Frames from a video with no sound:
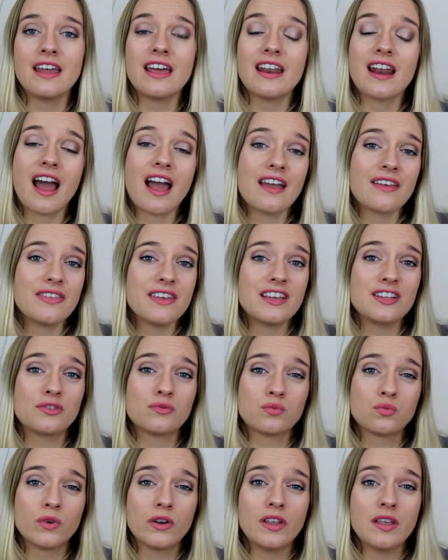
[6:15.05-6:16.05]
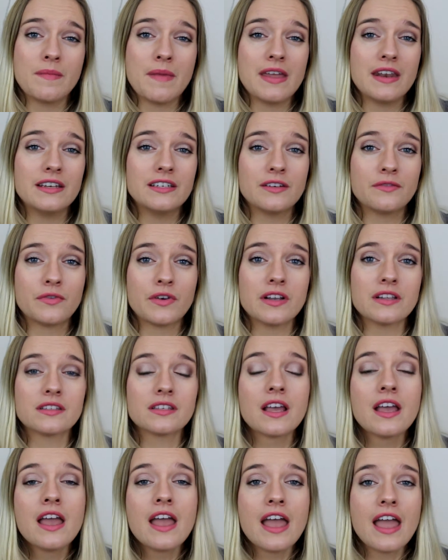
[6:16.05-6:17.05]
And I think it's really made a
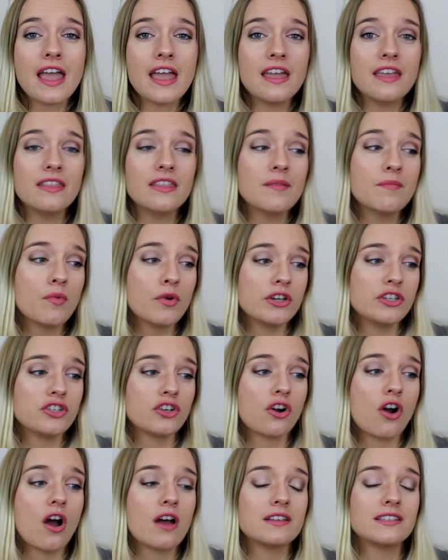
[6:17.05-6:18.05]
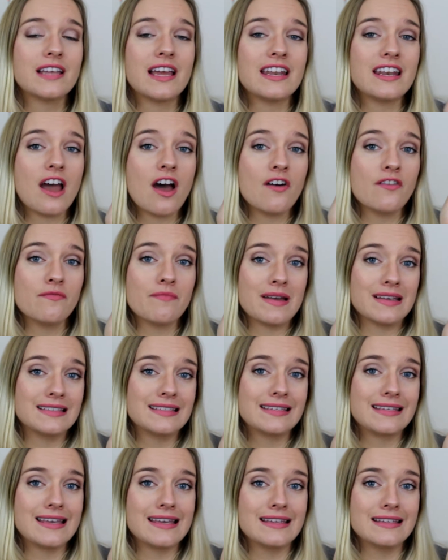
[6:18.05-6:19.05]
difference in the moisture content of my
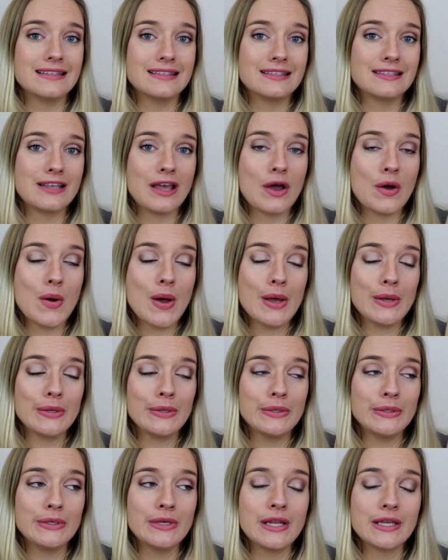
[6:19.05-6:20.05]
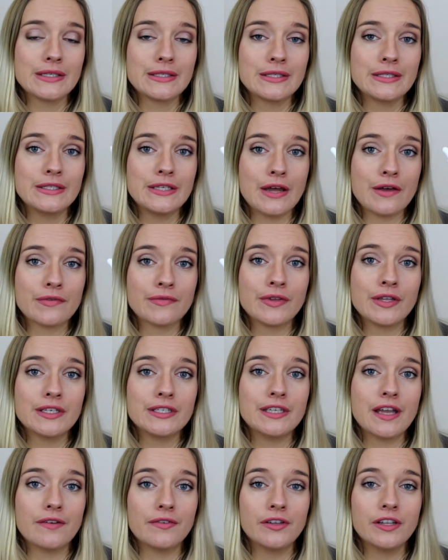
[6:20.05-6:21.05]
skin. So good stuff,
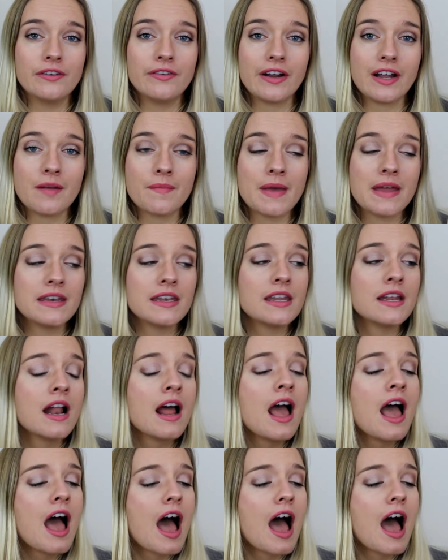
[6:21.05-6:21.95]
definitely recommend it.